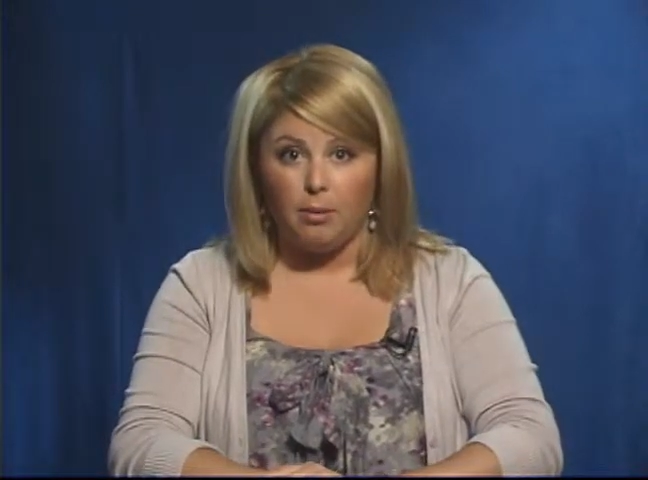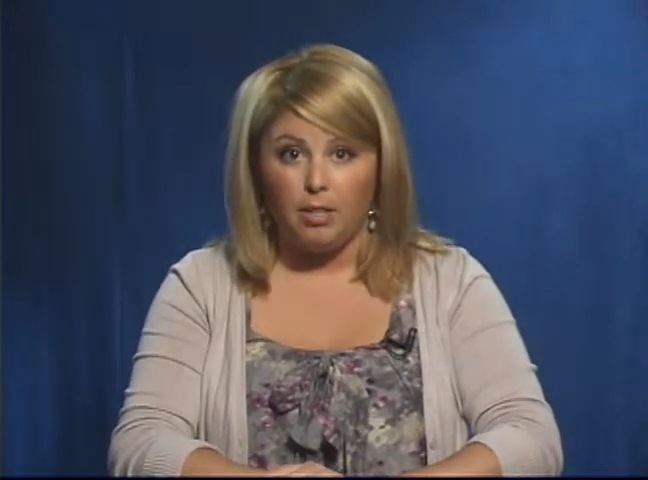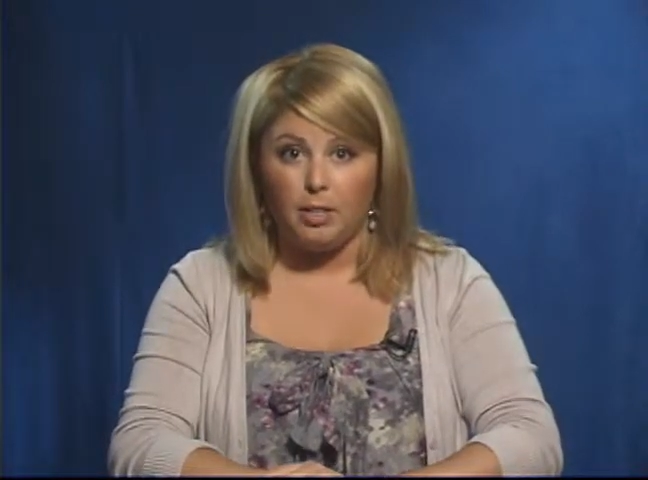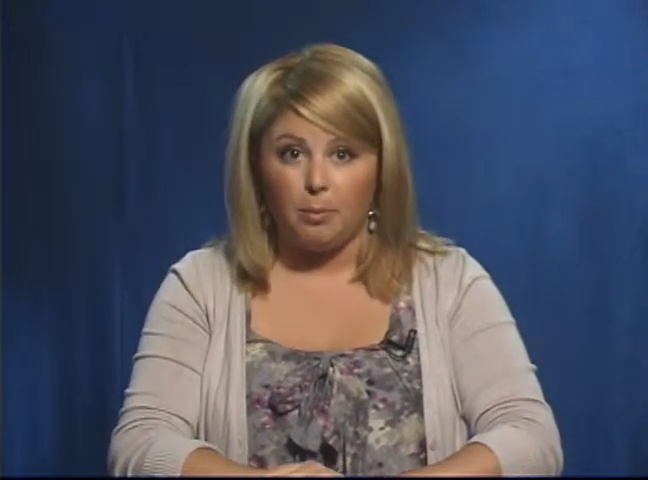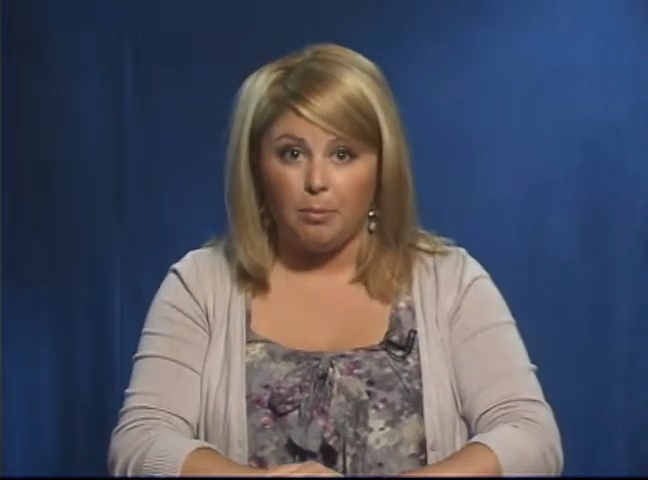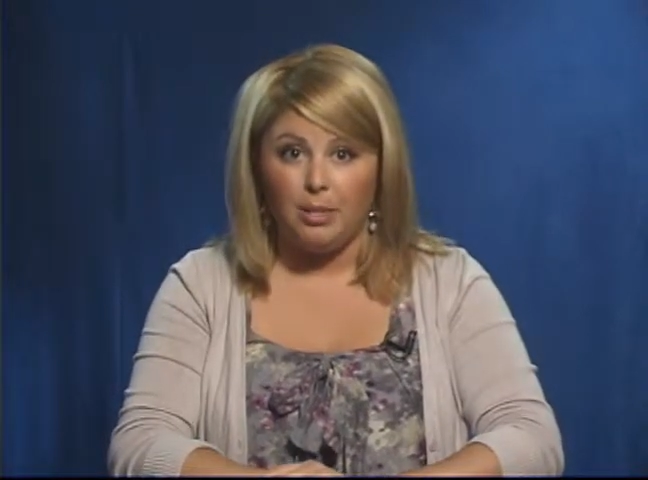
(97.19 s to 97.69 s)

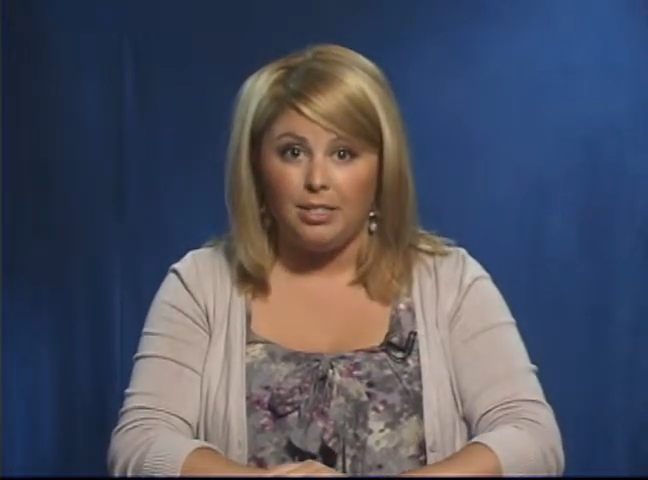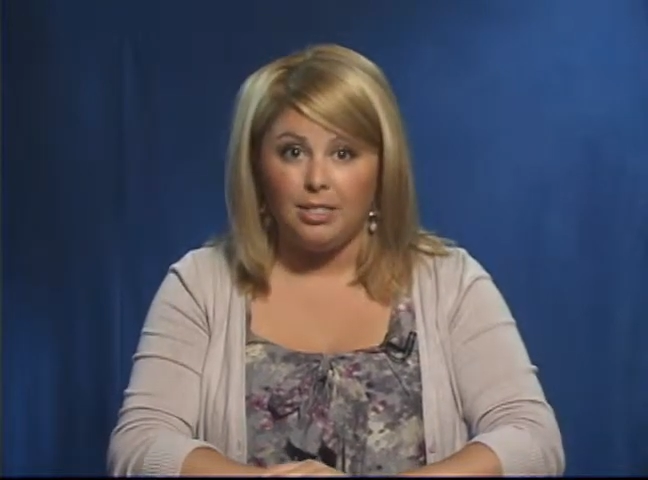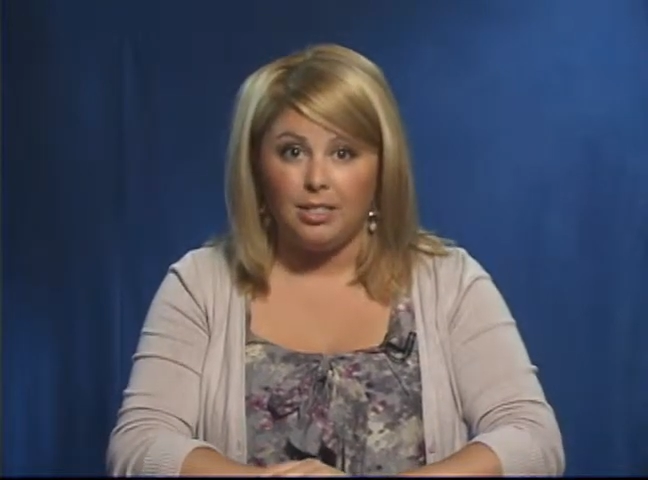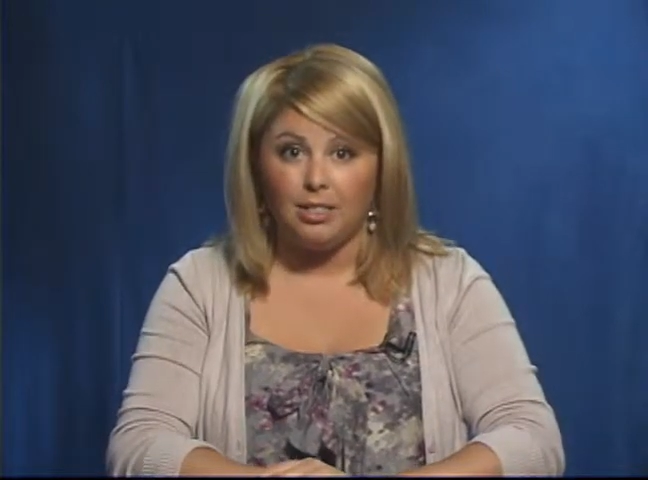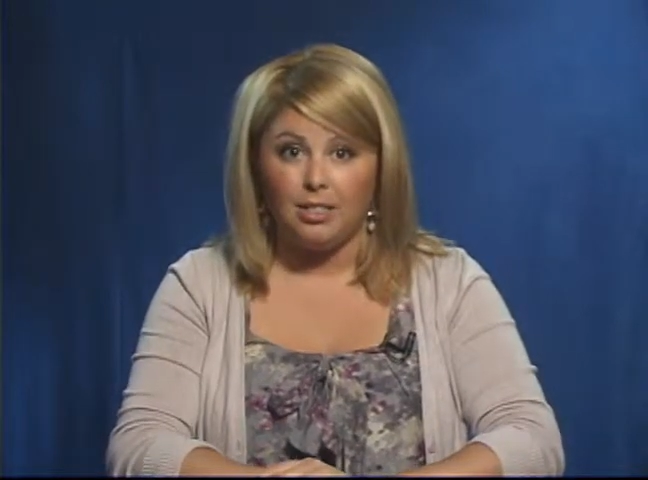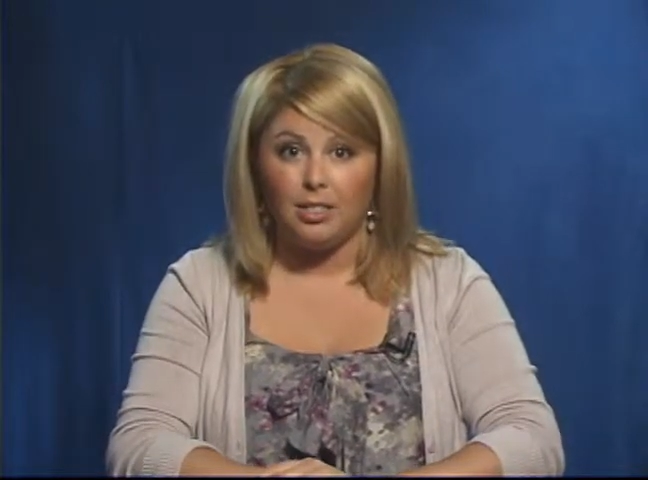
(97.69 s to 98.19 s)
He's been
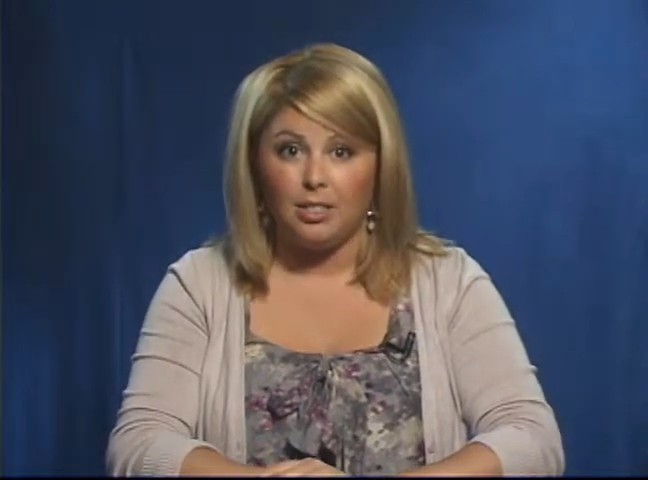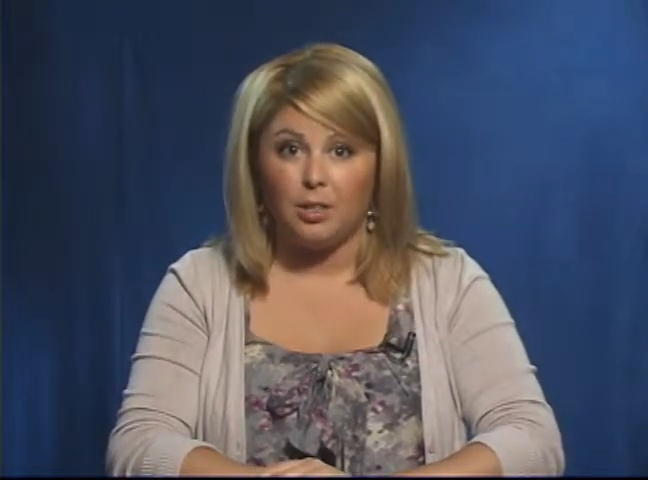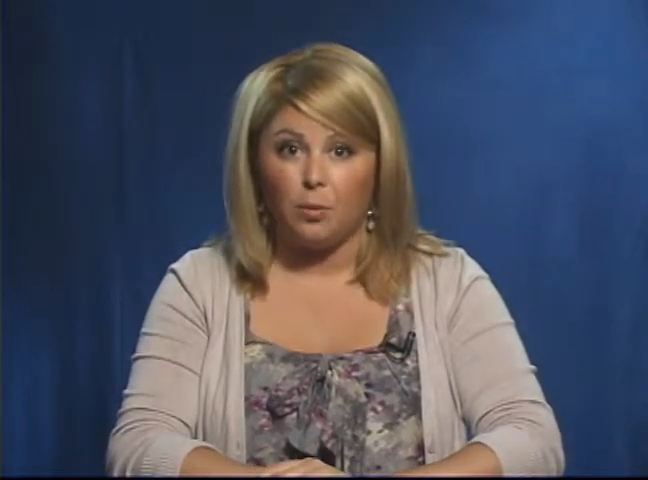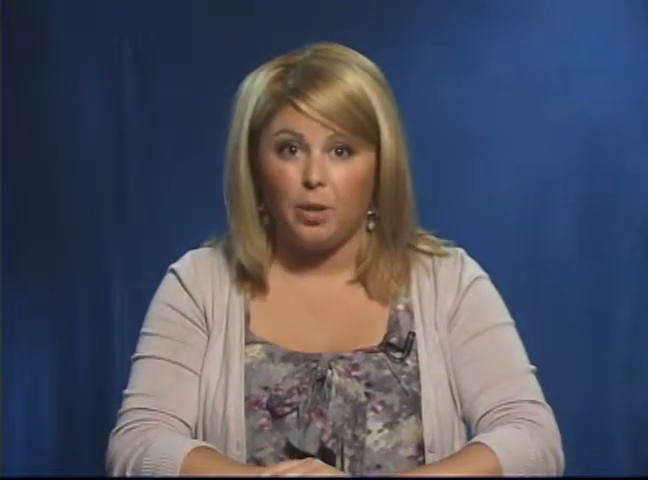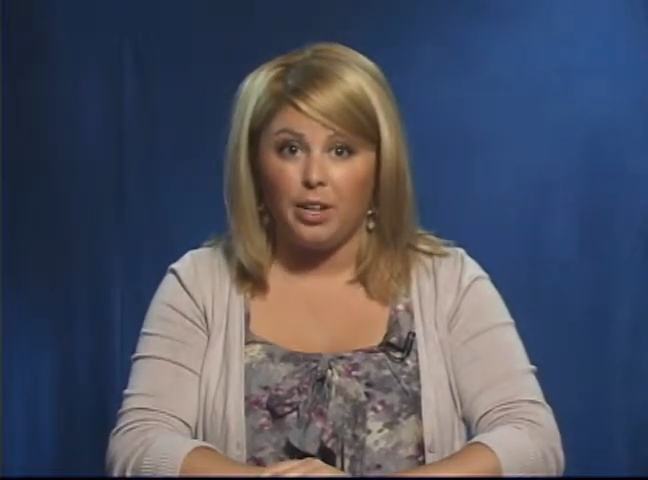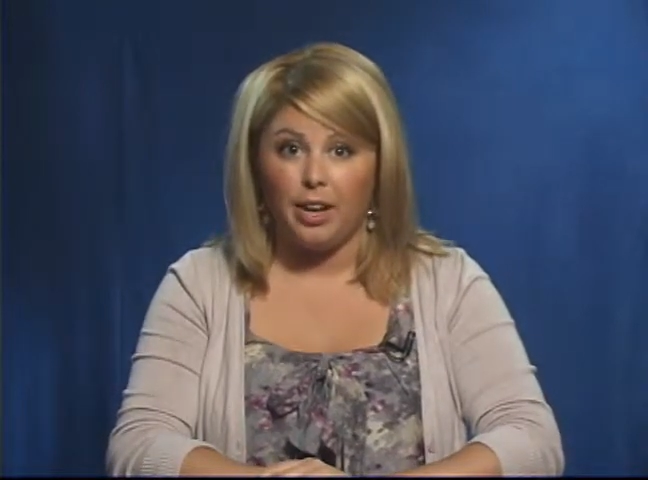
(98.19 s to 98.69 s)
missing since
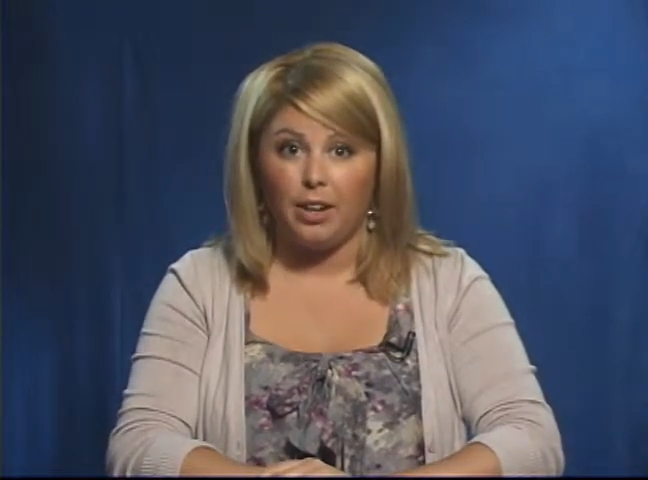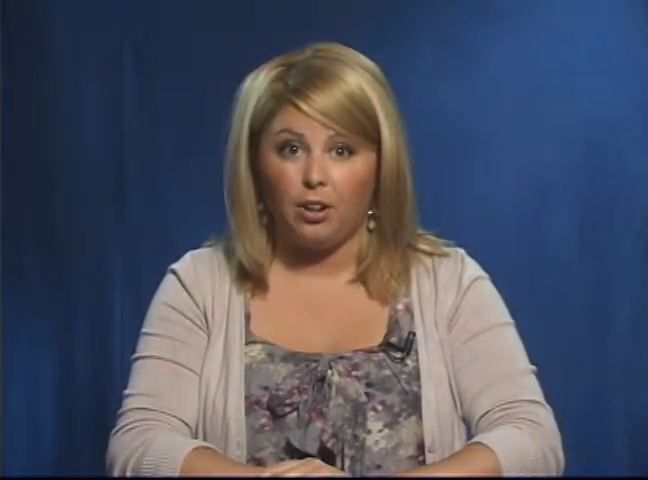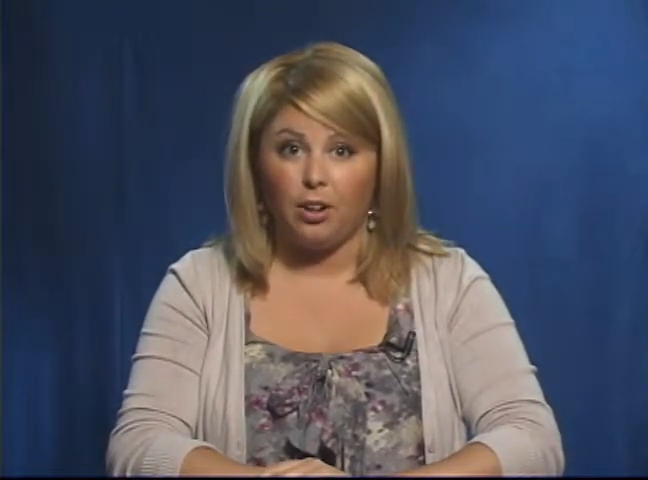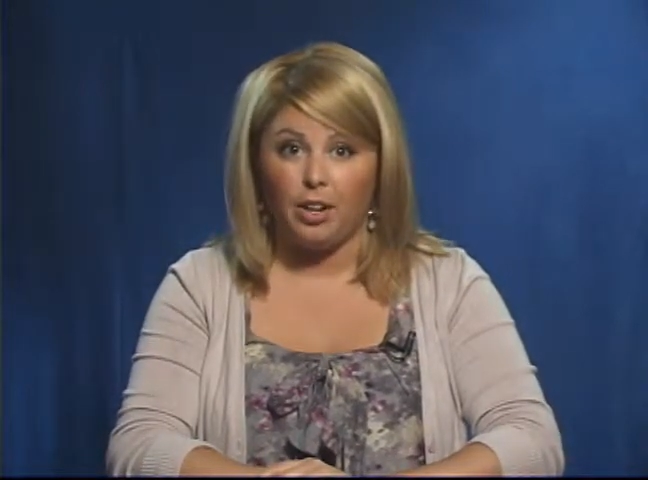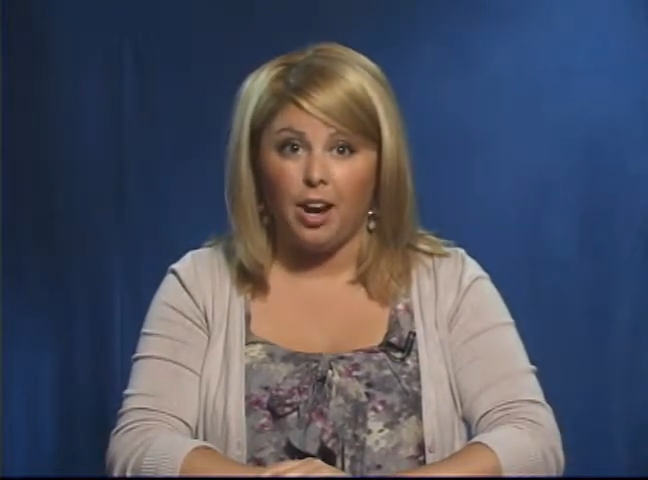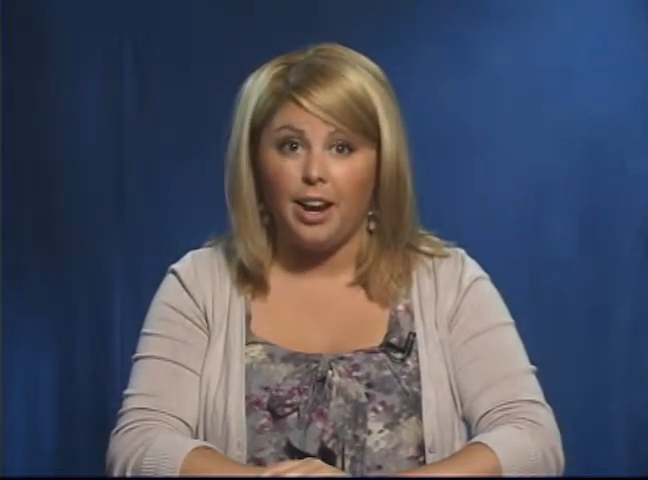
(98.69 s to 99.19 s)
the weekend
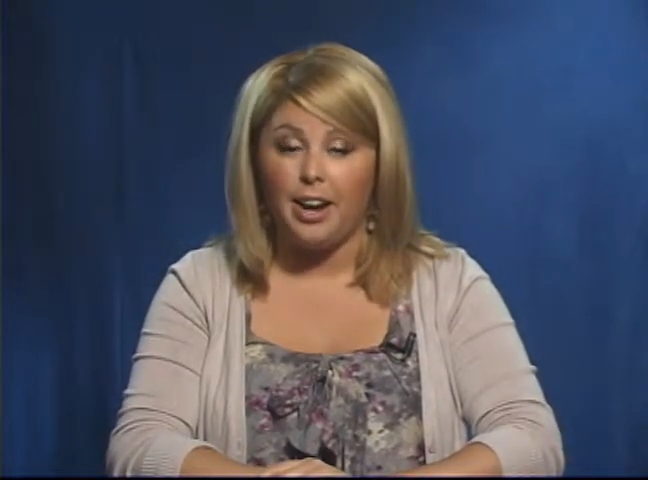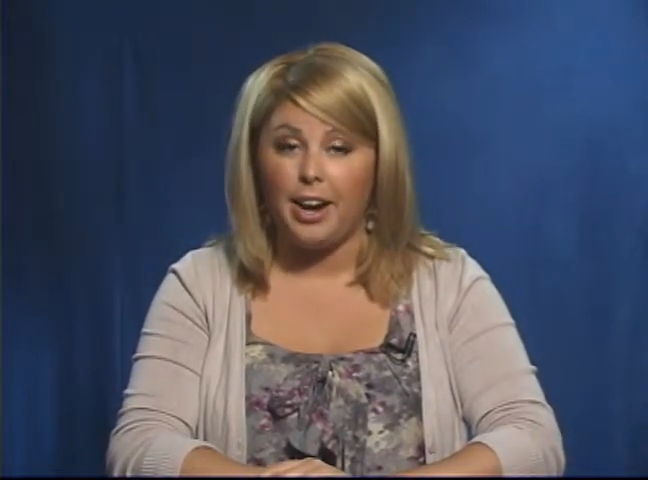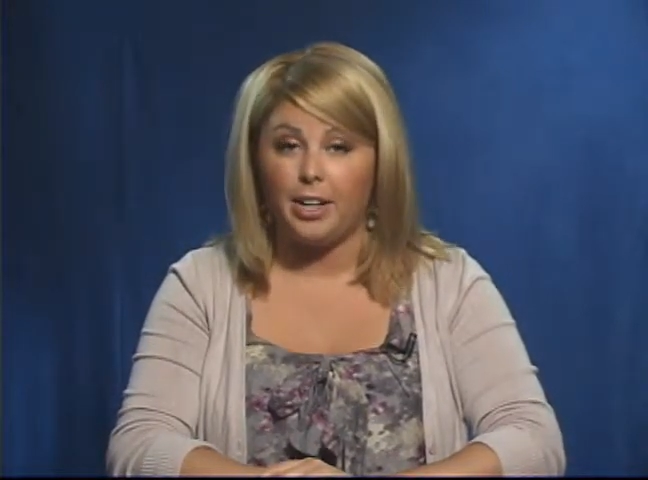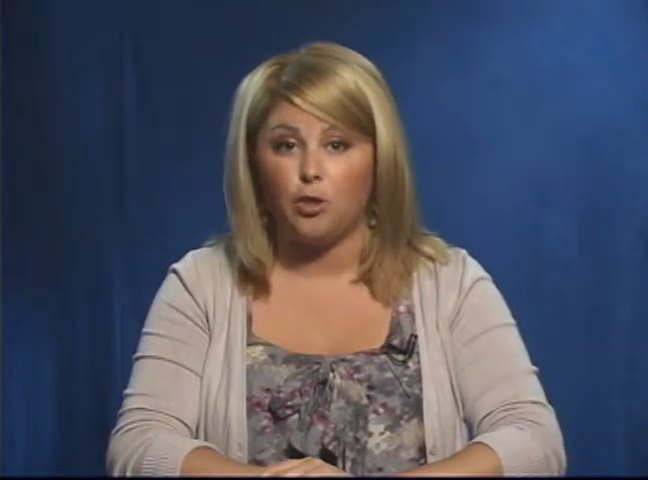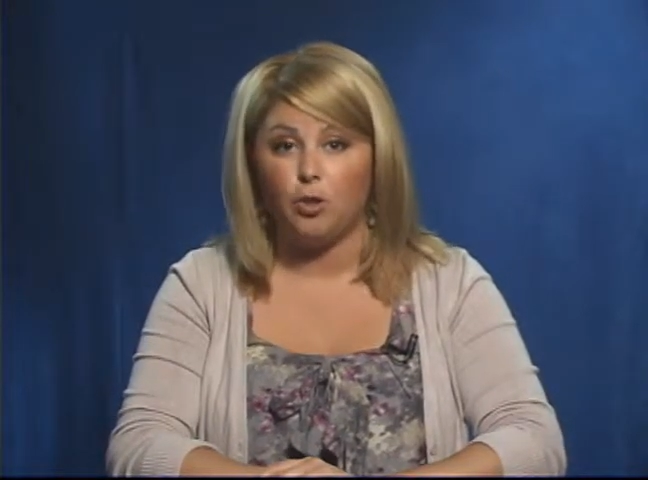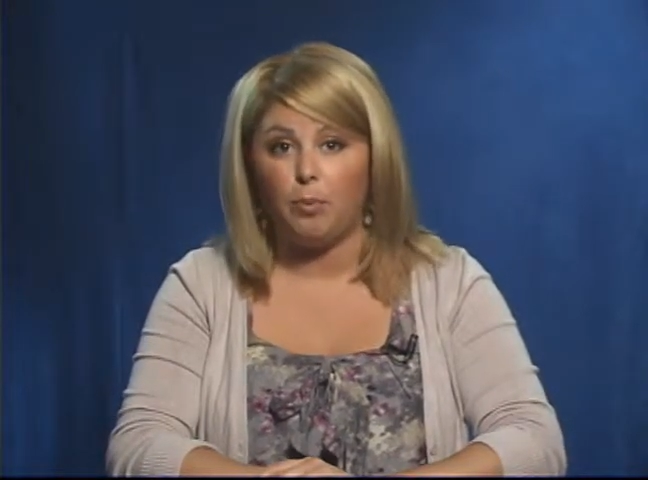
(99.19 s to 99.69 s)
on a
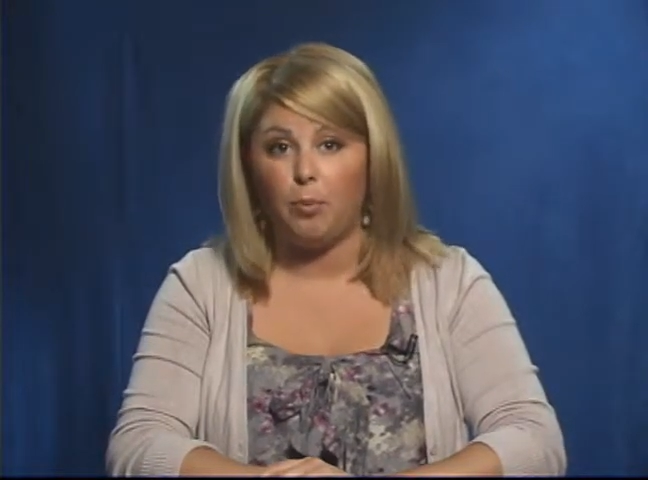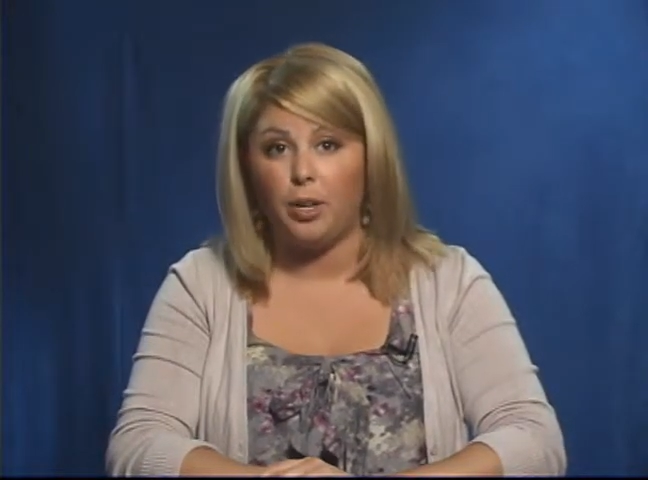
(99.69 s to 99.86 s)
kayak trip.